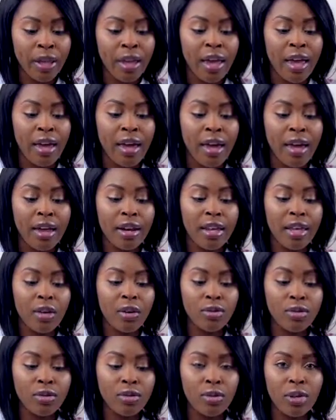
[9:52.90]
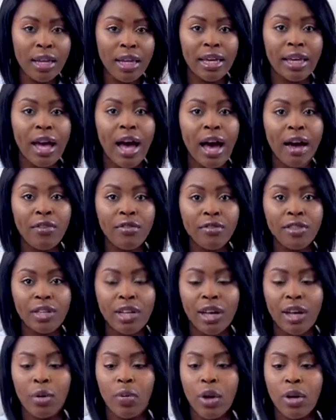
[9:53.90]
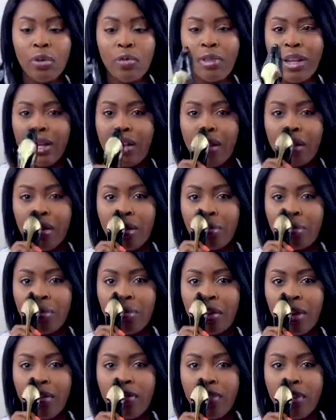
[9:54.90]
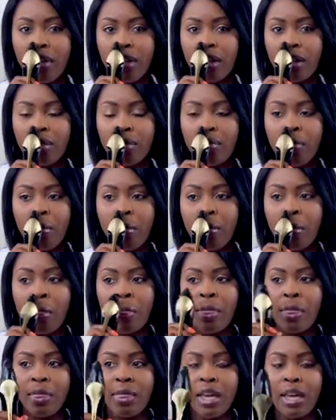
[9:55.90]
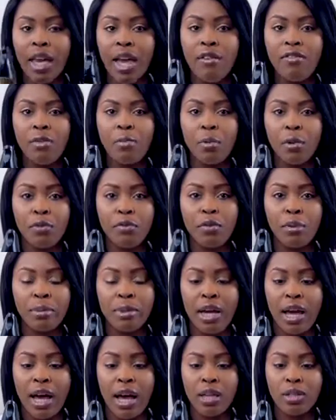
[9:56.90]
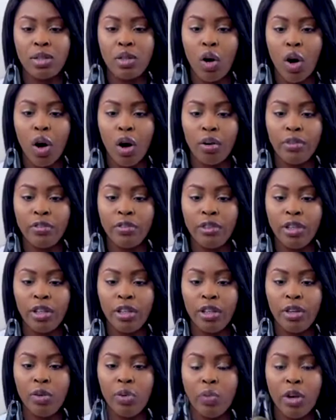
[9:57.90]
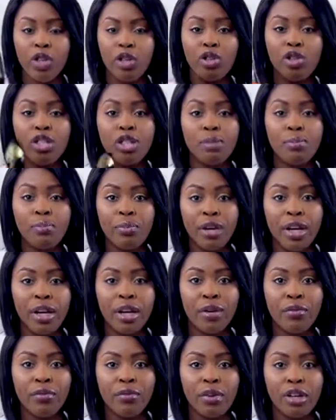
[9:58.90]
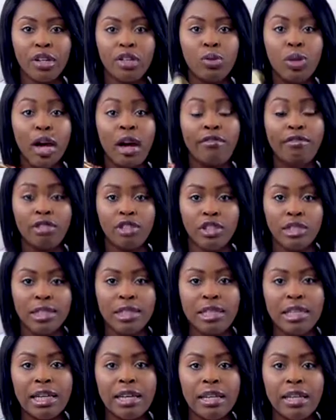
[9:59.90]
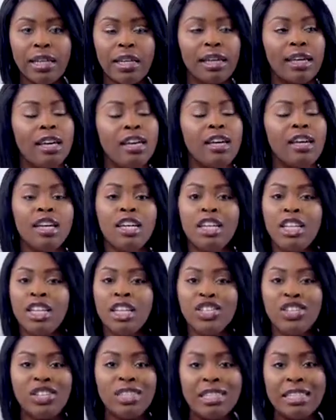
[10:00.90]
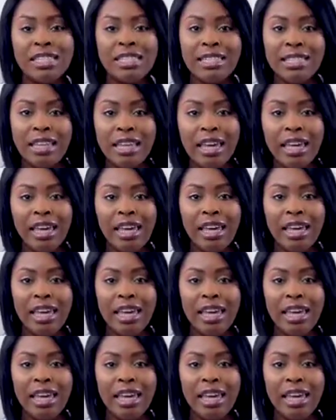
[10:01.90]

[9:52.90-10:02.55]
and it also like after like one of like, I feel like like every perfume that has coffee, when you spray it at first, you have to just let it like just sit in